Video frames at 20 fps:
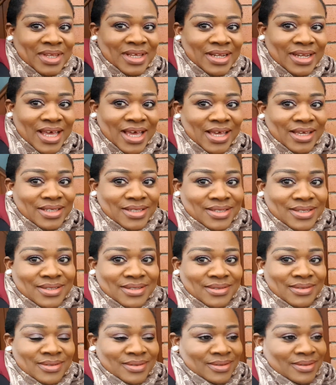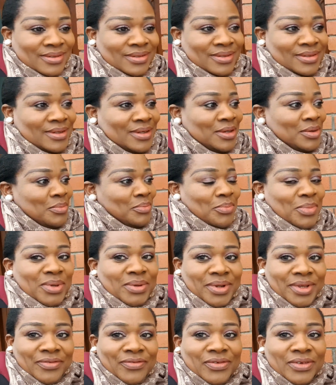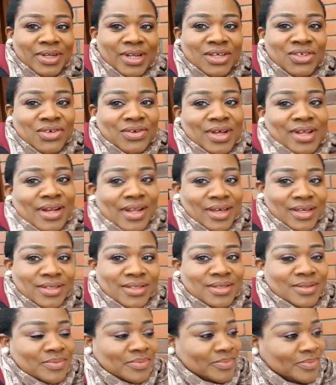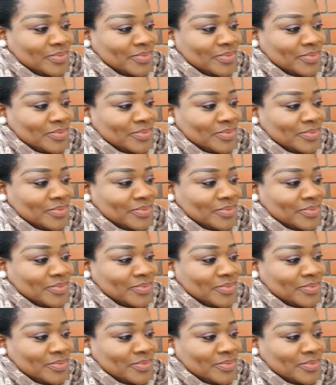lights. Beautiful natural lights.